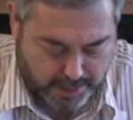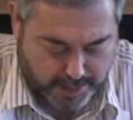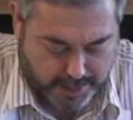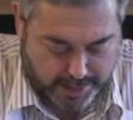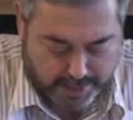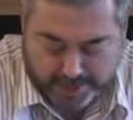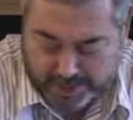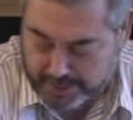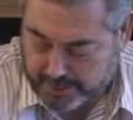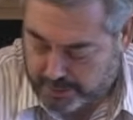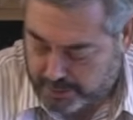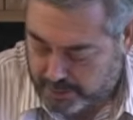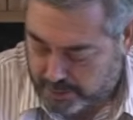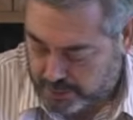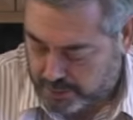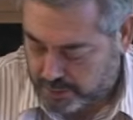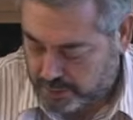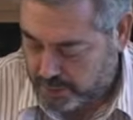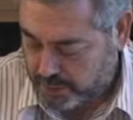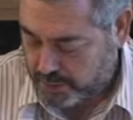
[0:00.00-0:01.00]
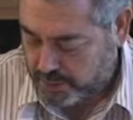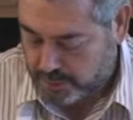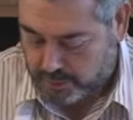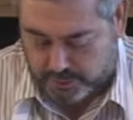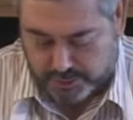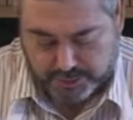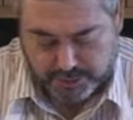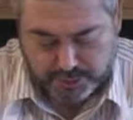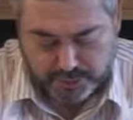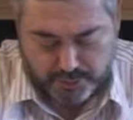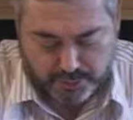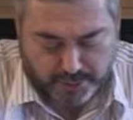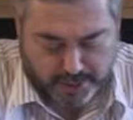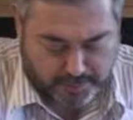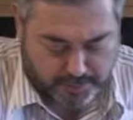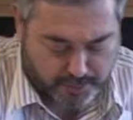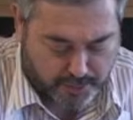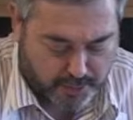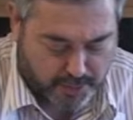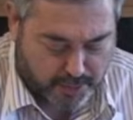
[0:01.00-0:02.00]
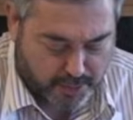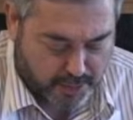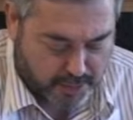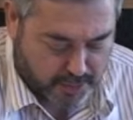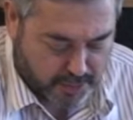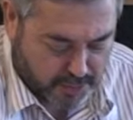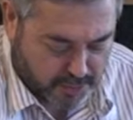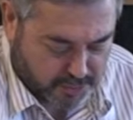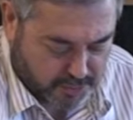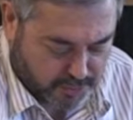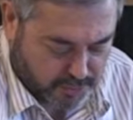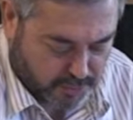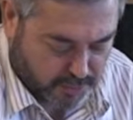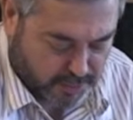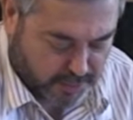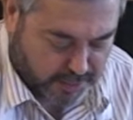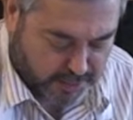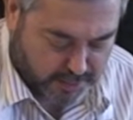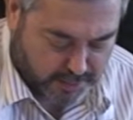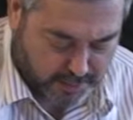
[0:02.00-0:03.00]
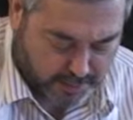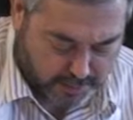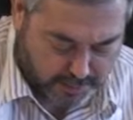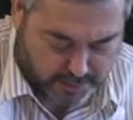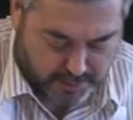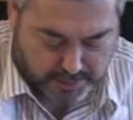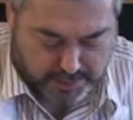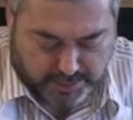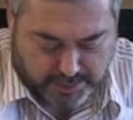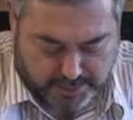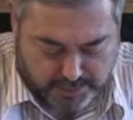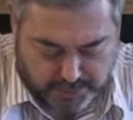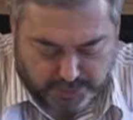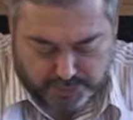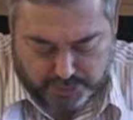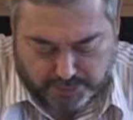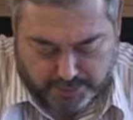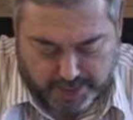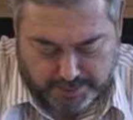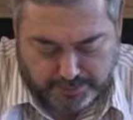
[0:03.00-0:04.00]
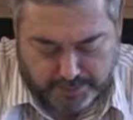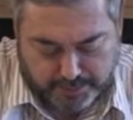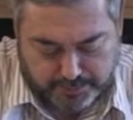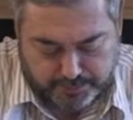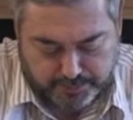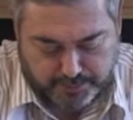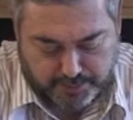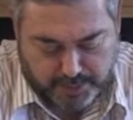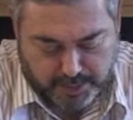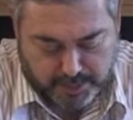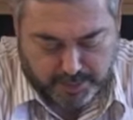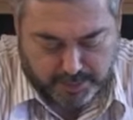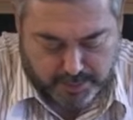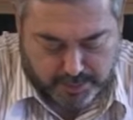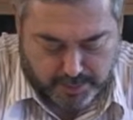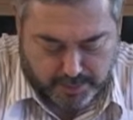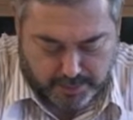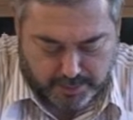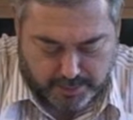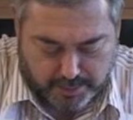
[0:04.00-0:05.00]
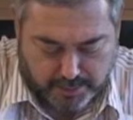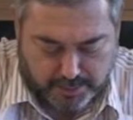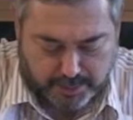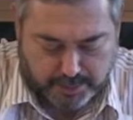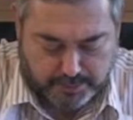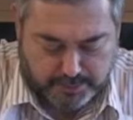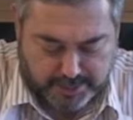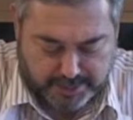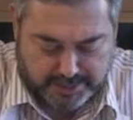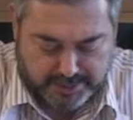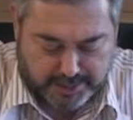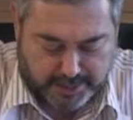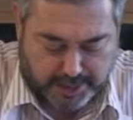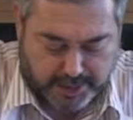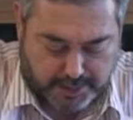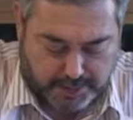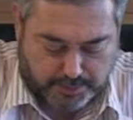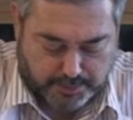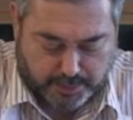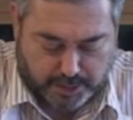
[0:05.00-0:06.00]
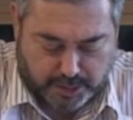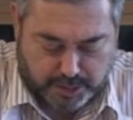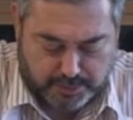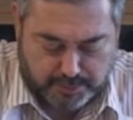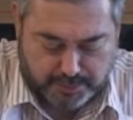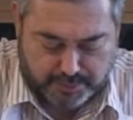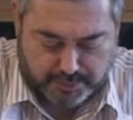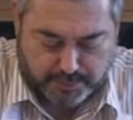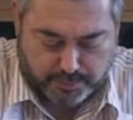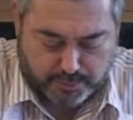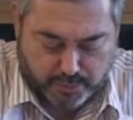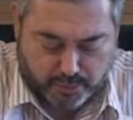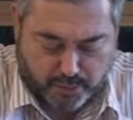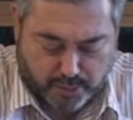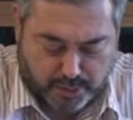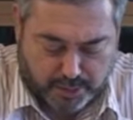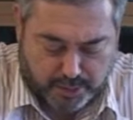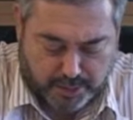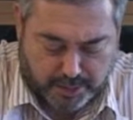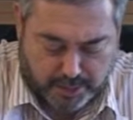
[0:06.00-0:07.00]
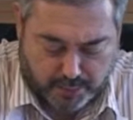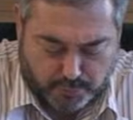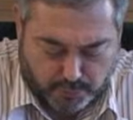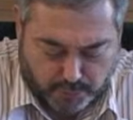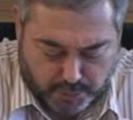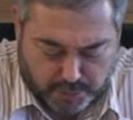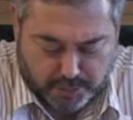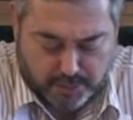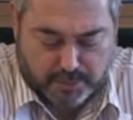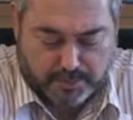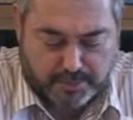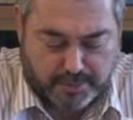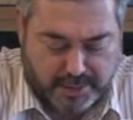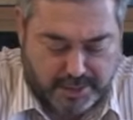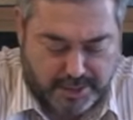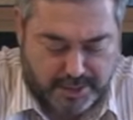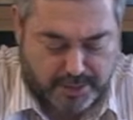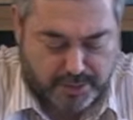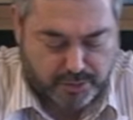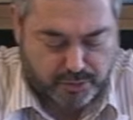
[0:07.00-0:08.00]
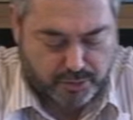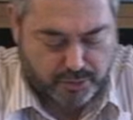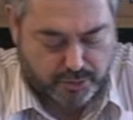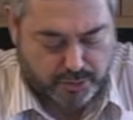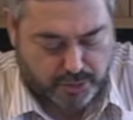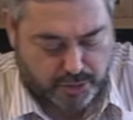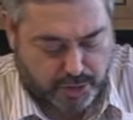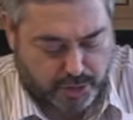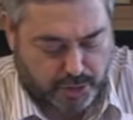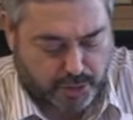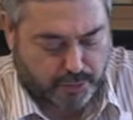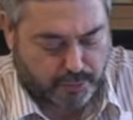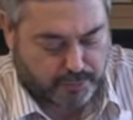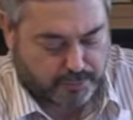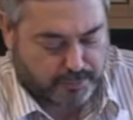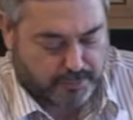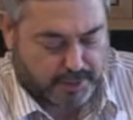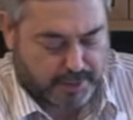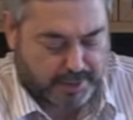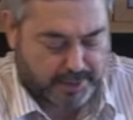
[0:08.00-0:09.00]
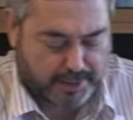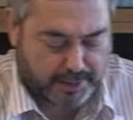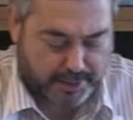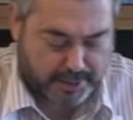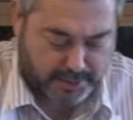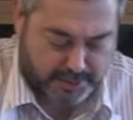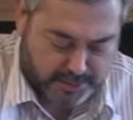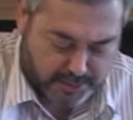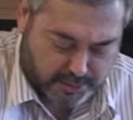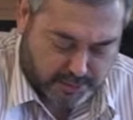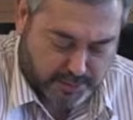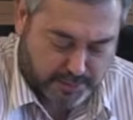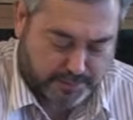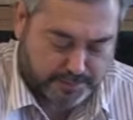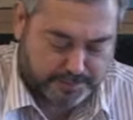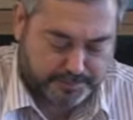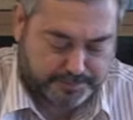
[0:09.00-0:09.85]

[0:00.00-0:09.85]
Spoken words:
And you can use a scraper, so you can scrape the bits at the bottom of the board and work them into the dough like this.